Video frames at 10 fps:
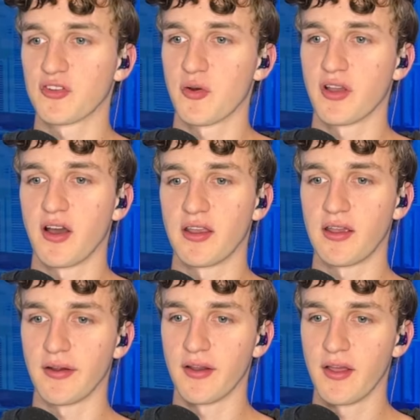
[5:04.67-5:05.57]
is going on
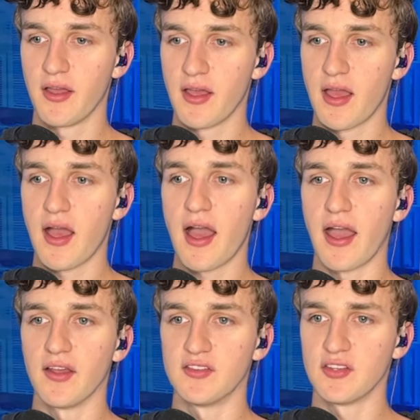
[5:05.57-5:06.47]
here,
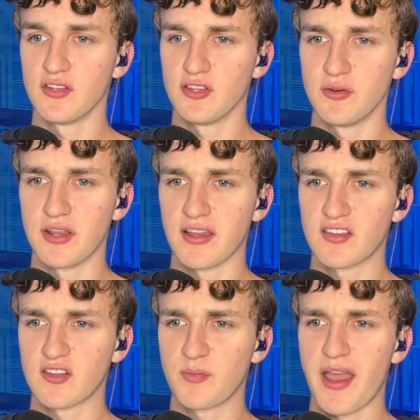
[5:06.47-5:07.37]
as you'd
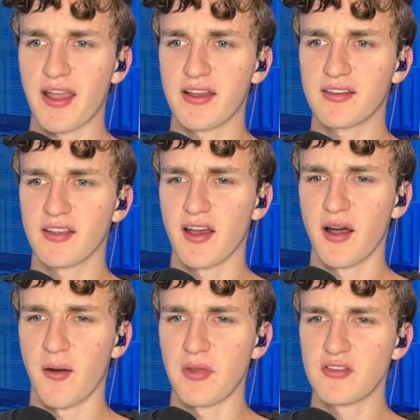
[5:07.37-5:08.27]
expect.
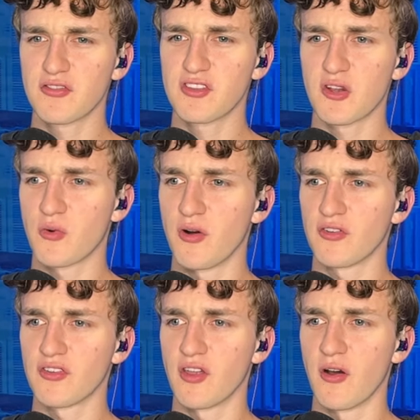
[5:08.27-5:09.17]
Um, interesting
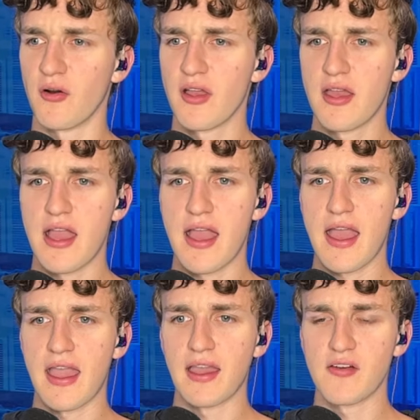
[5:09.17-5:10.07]
quotes, though.
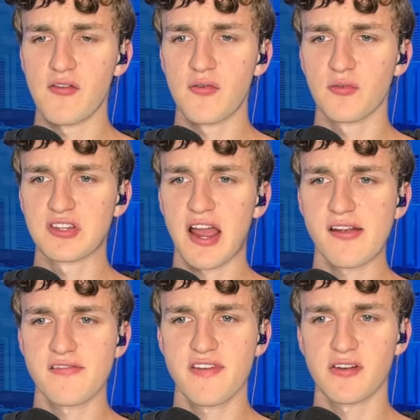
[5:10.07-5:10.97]
A
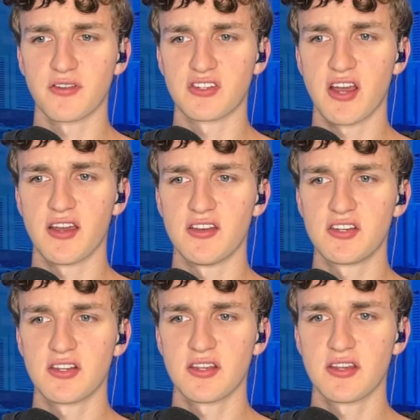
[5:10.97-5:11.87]
retired federal
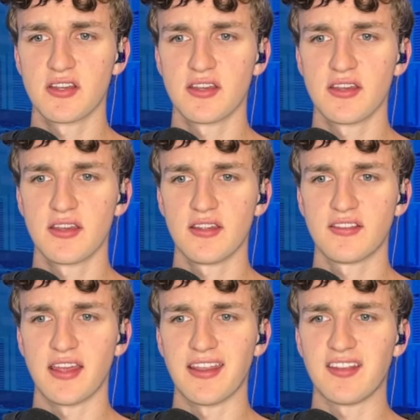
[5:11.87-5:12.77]
judge
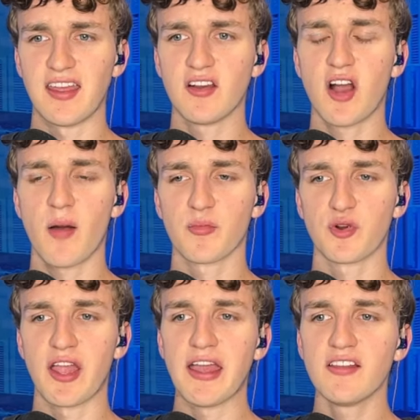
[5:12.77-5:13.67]
said, It's
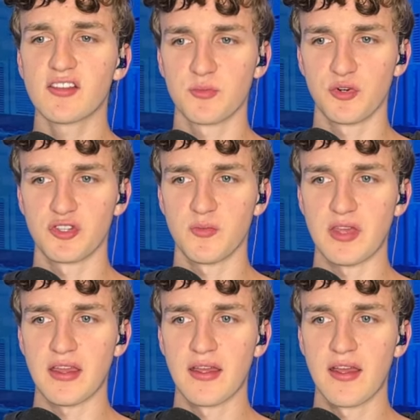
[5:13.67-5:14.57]
incomprehensible to
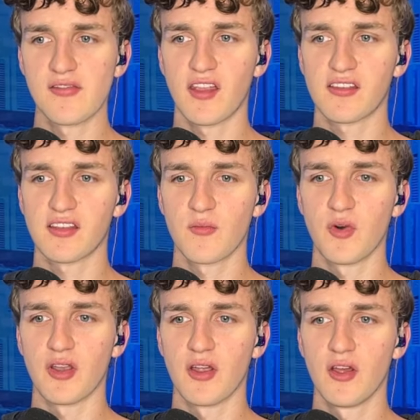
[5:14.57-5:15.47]
me that
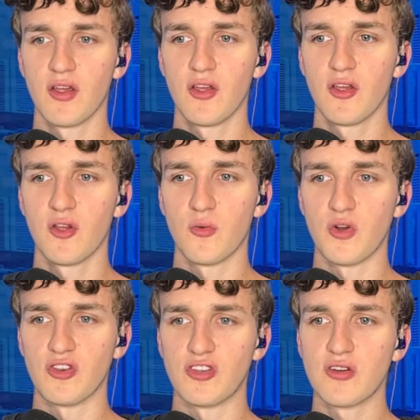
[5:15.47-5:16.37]
someone
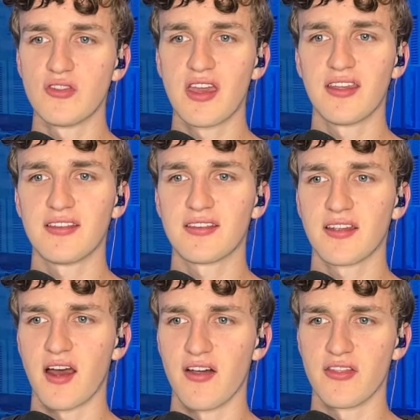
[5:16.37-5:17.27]
would do
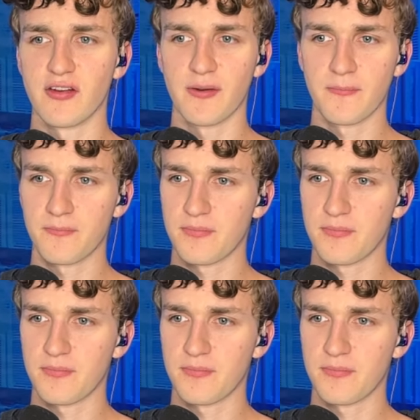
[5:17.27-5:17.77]
this. Other,